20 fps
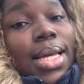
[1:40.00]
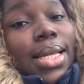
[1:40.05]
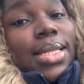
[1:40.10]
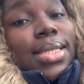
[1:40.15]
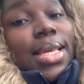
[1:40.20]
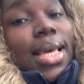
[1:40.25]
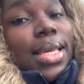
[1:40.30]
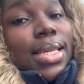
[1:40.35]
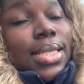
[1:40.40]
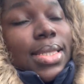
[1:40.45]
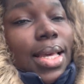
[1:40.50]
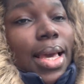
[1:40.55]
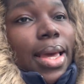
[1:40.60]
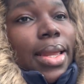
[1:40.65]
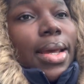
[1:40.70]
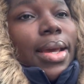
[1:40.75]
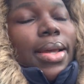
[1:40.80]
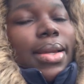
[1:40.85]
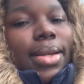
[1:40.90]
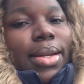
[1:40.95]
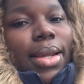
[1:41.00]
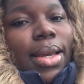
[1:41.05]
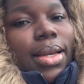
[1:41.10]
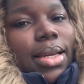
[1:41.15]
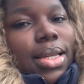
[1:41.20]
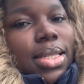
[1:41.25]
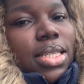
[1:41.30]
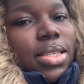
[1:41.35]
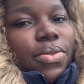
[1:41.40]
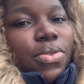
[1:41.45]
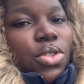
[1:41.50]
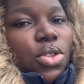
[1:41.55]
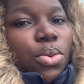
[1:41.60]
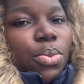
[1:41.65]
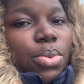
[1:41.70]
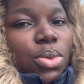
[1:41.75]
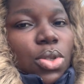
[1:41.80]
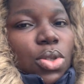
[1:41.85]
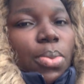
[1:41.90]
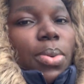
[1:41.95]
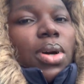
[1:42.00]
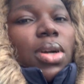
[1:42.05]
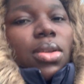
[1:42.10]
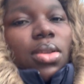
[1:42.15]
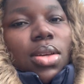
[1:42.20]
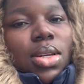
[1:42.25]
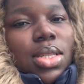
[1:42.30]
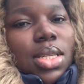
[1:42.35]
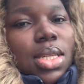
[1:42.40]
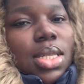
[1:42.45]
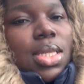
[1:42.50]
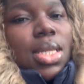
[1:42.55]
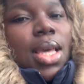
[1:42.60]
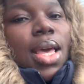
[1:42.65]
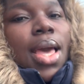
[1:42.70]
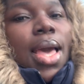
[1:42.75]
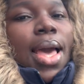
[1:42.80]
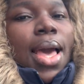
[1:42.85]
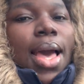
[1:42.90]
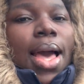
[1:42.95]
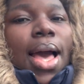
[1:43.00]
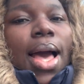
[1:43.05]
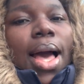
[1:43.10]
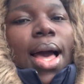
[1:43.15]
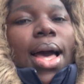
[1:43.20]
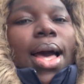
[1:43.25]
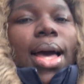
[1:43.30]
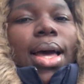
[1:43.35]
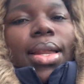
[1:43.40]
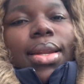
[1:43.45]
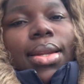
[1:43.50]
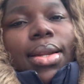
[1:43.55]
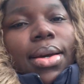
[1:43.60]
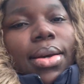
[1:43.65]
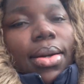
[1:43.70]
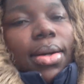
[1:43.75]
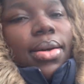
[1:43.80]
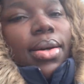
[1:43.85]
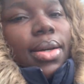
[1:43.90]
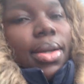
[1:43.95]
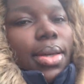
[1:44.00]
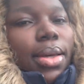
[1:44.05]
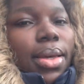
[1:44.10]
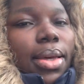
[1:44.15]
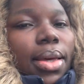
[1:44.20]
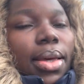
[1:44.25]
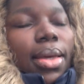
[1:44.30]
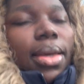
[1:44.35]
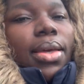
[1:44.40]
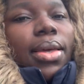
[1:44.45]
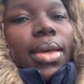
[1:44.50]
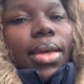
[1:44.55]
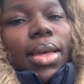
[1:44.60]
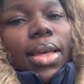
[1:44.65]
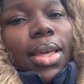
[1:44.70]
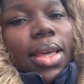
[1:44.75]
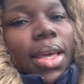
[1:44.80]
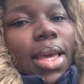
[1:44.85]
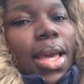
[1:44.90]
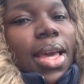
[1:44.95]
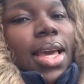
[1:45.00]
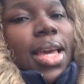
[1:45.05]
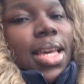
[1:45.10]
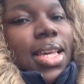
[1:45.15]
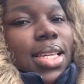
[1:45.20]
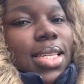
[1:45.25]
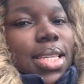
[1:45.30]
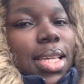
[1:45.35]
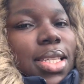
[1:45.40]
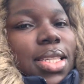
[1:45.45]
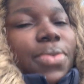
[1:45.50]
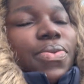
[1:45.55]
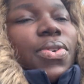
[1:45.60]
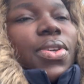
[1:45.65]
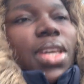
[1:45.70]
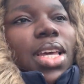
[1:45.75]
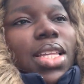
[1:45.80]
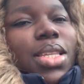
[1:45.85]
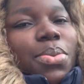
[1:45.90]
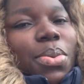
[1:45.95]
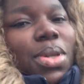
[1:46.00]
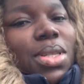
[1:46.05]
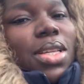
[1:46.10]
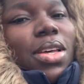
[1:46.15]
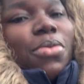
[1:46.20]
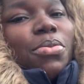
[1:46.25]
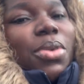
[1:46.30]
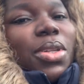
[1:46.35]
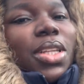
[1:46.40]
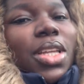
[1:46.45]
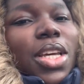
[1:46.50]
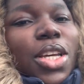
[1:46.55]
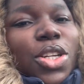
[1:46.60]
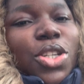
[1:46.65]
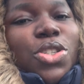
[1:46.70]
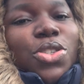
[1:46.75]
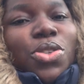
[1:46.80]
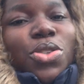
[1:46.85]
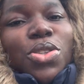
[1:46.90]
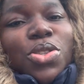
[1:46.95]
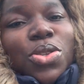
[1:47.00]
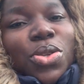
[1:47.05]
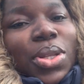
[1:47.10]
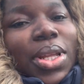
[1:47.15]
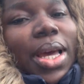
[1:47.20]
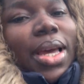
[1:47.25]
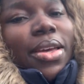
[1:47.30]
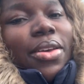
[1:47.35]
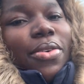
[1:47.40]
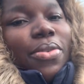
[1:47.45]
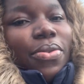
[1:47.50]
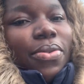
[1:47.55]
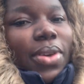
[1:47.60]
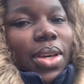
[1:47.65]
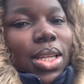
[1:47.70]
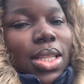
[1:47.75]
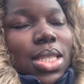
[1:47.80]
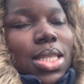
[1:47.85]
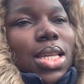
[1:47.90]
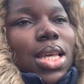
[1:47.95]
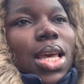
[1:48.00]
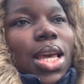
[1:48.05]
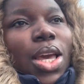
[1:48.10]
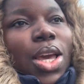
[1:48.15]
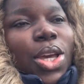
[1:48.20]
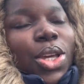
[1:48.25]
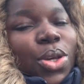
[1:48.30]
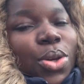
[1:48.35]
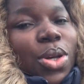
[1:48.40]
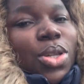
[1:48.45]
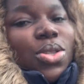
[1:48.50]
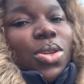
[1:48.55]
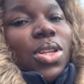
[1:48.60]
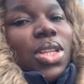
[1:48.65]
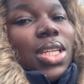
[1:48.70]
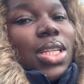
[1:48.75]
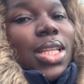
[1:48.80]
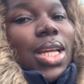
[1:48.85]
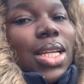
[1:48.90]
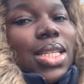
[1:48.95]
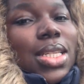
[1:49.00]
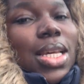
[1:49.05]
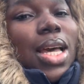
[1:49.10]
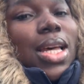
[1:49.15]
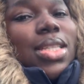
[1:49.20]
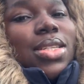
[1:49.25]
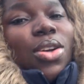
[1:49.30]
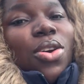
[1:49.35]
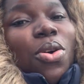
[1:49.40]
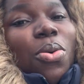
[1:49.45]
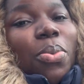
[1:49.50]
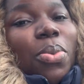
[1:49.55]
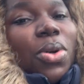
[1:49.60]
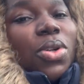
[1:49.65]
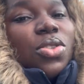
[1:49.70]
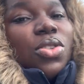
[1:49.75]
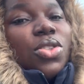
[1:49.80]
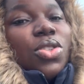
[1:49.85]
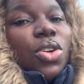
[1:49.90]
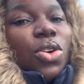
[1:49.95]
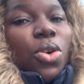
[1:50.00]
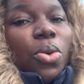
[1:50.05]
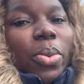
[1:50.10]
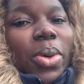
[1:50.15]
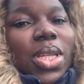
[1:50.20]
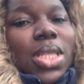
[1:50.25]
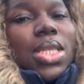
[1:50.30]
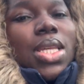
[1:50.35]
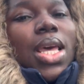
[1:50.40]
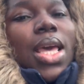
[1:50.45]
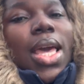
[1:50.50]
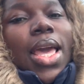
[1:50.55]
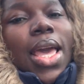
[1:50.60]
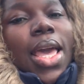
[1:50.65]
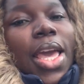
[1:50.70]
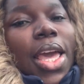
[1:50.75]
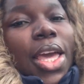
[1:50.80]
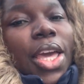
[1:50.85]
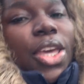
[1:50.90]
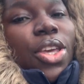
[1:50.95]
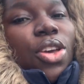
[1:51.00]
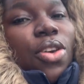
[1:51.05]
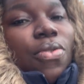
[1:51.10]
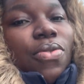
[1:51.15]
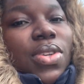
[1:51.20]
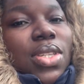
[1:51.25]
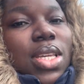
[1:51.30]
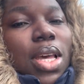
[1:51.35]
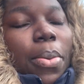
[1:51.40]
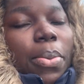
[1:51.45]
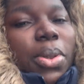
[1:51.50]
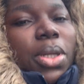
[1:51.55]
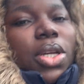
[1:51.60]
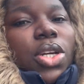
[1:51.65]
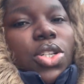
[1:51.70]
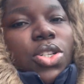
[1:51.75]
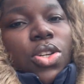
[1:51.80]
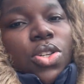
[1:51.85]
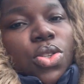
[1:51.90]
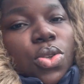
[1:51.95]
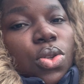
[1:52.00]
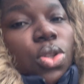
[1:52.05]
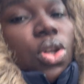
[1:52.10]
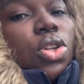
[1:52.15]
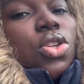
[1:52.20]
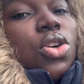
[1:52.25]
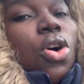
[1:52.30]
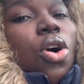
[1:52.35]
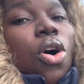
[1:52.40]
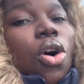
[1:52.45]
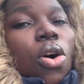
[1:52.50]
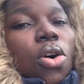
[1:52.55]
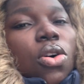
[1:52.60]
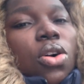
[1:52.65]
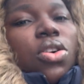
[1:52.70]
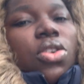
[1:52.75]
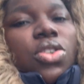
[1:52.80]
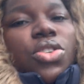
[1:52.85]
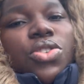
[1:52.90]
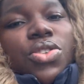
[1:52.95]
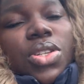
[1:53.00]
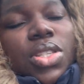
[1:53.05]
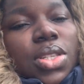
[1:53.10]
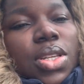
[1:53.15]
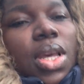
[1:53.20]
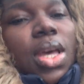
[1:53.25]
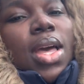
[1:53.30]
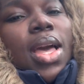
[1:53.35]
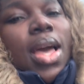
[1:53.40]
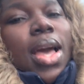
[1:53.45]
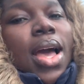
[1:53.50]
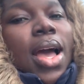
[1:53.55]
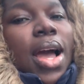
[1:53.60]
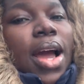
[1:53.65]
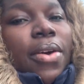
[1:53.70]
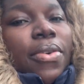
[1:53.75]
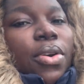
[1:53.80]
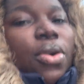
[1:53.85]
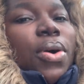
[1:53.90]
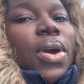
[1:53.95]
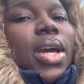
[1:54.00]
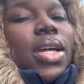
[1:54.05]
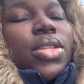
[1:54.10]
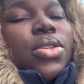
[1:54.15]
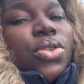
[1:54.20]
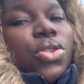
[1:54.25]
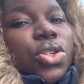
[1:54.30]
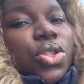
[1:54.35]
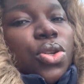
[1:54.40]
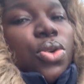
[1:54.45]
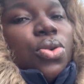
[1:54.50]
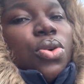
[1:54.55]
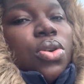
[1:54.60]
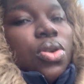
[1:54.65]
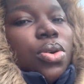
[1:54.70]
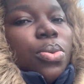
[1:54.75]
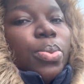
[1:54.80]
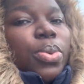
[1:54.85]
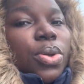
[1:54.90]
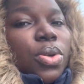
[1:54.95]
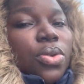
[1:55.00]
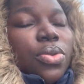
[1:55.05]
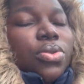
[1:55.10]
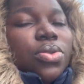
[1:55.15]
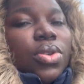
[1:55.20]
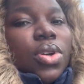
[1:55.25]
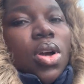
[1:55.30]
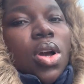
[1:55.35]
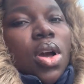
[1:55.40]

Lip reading: tested negative to tuberculosis, and a certificate must have been issued to that effect. You also need that as a compulsory document in your visa application. So not all countries are required to show proof